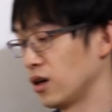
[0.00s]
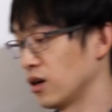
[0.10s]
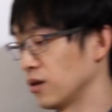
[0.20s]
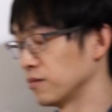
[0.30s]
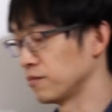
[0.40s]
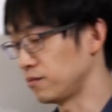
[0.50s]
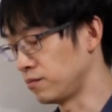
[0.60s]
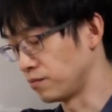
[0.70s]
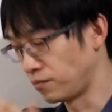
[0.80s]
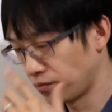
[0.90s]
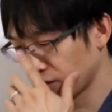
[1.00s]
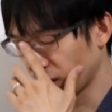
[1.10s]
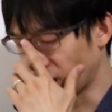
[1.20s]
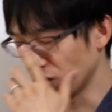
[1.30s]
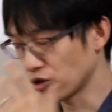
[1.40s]

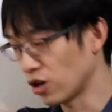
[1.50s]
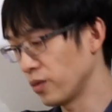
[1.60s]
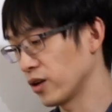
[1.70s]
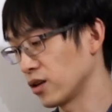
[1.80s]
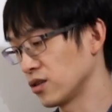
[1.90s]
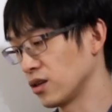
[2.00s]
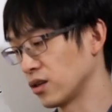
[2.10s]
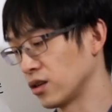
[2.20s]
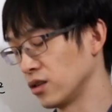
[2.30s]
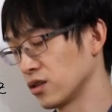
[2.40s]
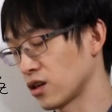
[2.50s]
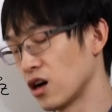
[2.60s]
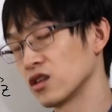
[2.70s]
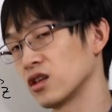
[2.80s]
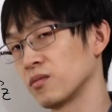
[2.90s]
isotropic is a
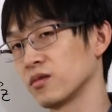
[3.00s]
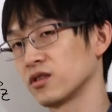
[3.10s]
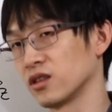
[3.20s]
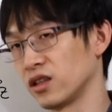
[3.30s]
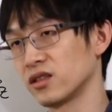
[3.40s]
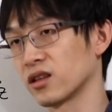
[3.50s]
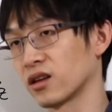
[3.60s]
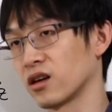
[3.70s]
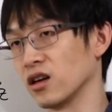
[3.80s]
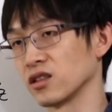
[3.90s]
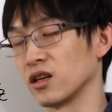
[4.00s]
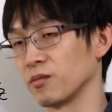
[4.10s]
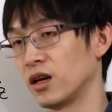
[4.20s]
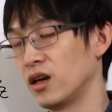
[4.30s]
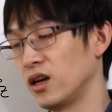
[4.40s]
concept, statistic
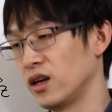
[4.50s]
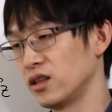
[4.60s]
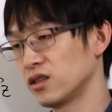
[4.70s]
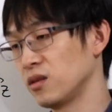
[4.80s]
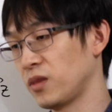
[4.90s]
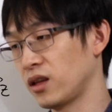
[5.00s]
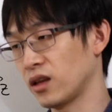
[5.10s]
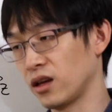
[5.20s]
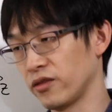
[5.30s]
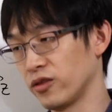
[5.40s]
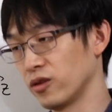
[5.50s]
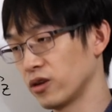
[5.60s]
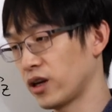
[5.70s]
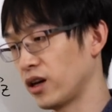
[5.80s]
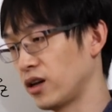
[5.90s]
concept. It doesn't mean that if you
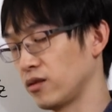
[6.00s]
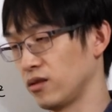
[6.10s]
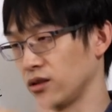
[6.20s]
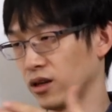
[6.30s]
look at